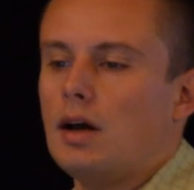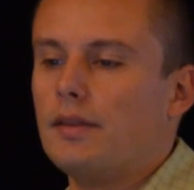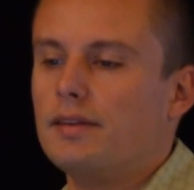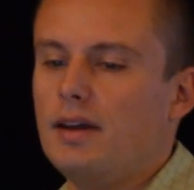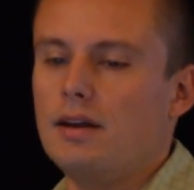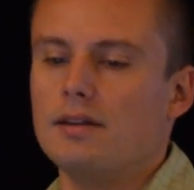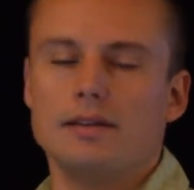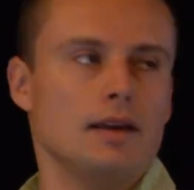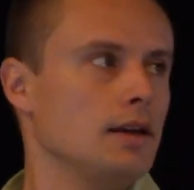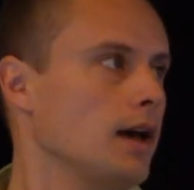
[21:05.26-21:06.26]
And the data
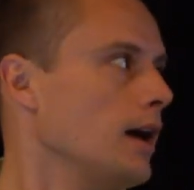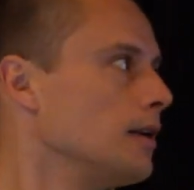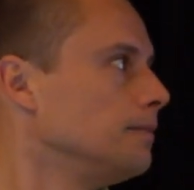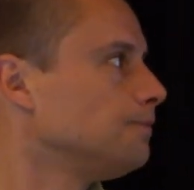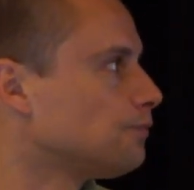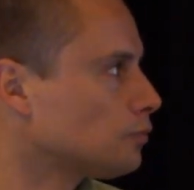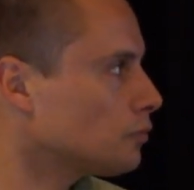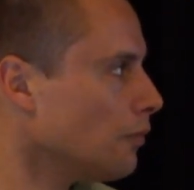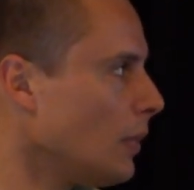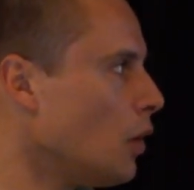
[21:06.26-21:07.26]
that they had
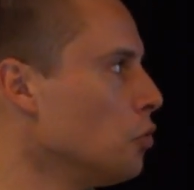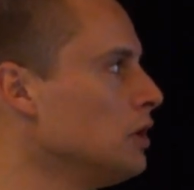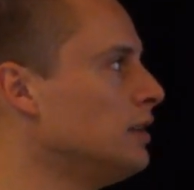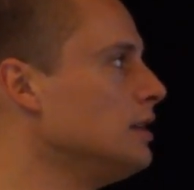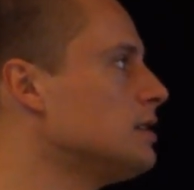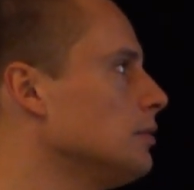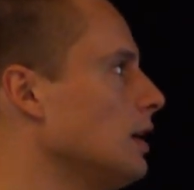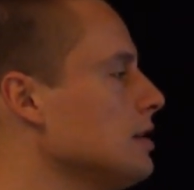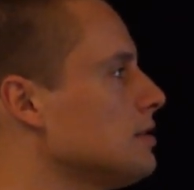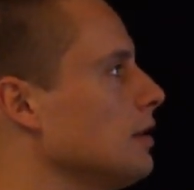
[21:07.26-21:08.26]
when they did some
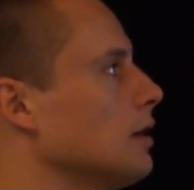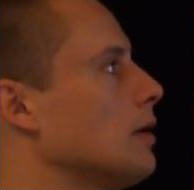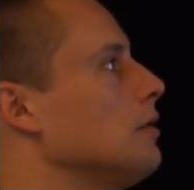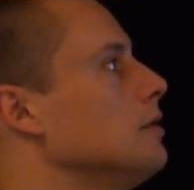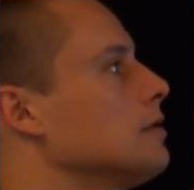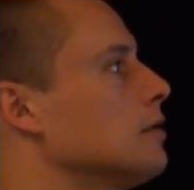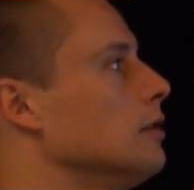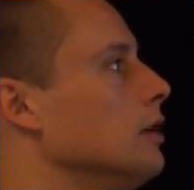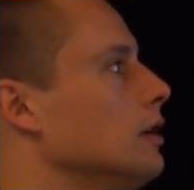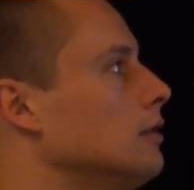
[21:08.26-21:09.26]
testing around these
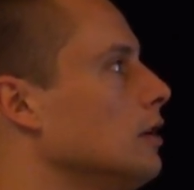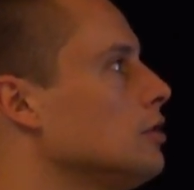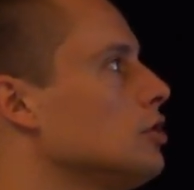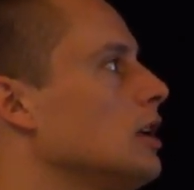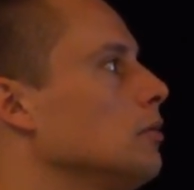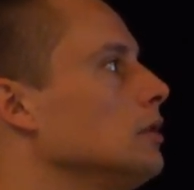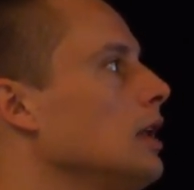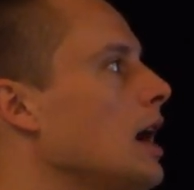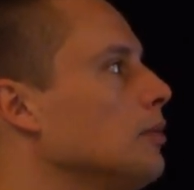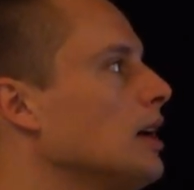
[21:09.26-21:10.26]
early touch-enabled
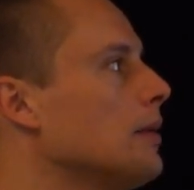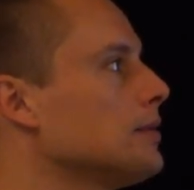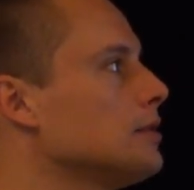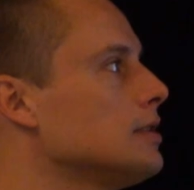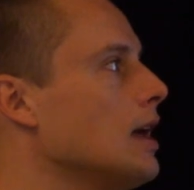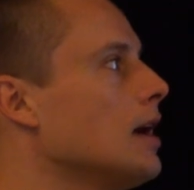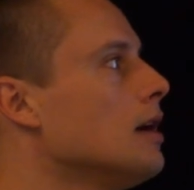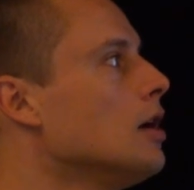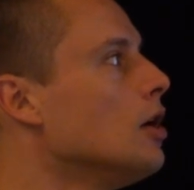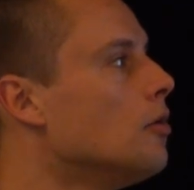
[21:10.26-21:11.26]
laptops was
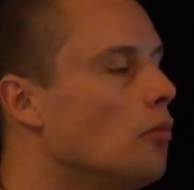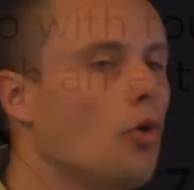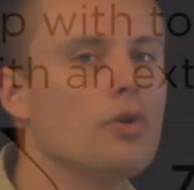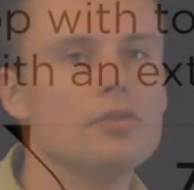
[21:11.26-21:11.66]
that more